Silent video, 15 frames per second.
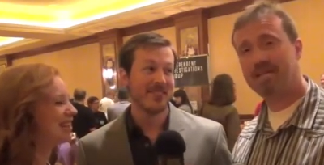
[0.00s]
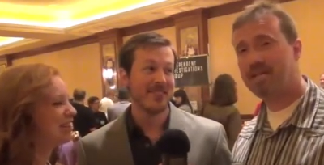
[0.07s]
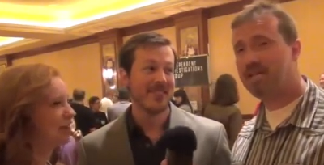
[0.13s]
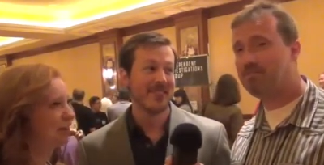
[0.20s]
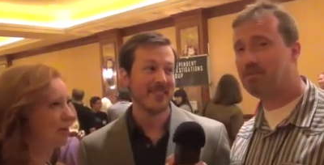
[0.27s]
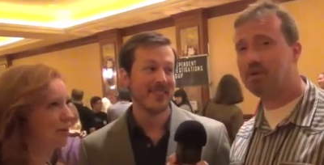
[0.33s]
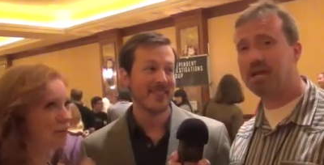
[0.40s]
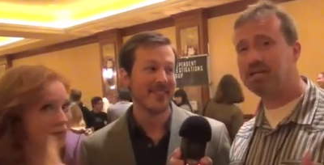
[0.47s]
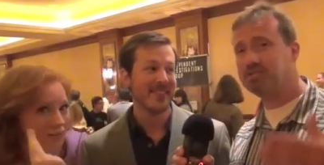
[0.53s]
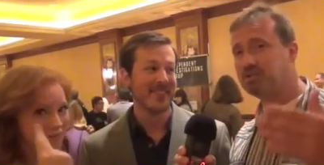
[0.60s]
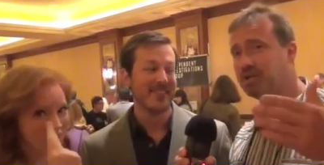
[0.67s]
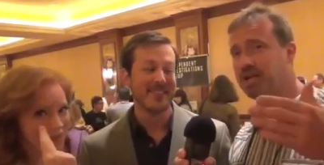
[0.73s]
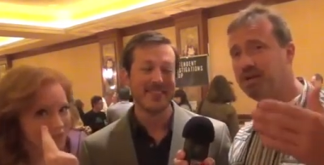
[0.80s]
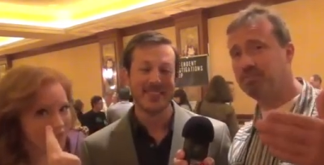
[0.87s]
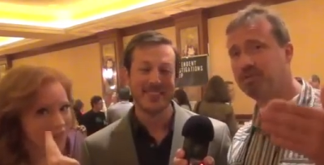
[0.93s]
Speaker 1: If you guys are
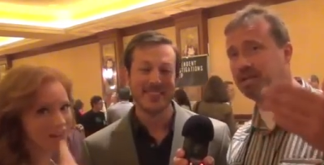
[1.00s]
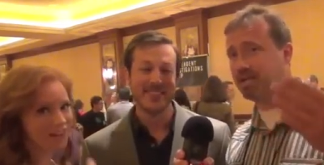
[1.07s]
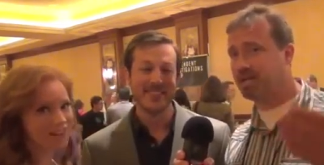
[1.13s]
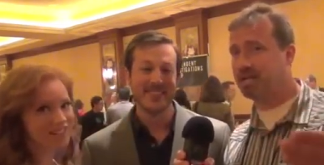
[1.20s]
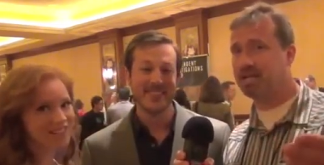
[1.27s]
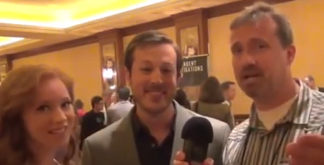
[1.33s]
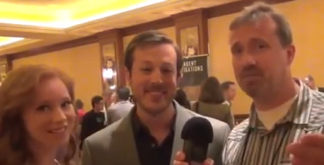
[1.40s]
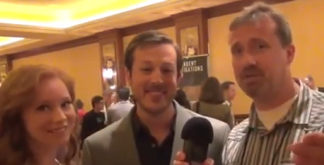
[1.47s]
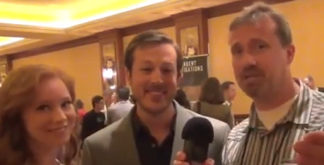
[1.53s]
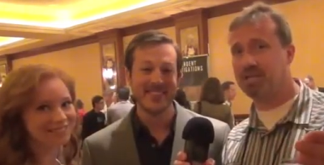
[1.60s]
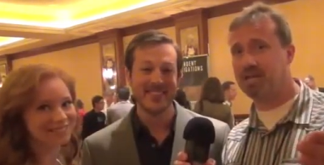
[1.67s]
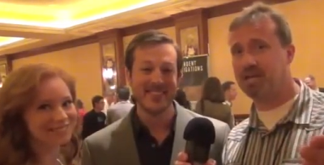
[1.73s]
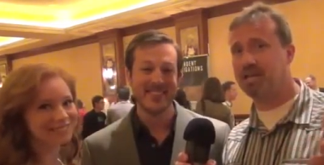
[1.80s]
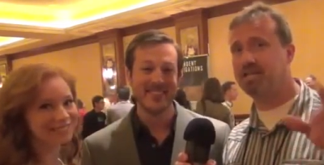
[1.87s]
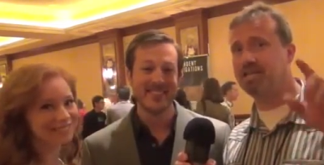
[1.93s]
not planning on coming
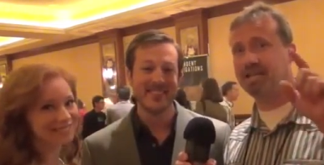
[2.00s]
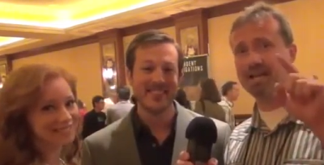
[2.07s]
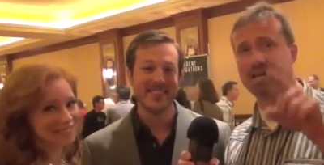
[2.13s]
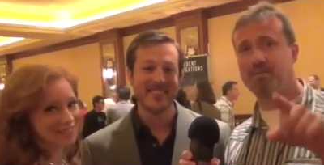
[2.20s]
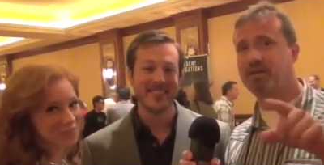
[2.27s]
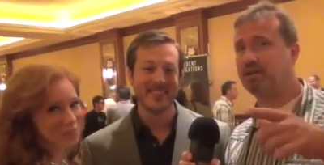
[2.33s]
yet, you got to be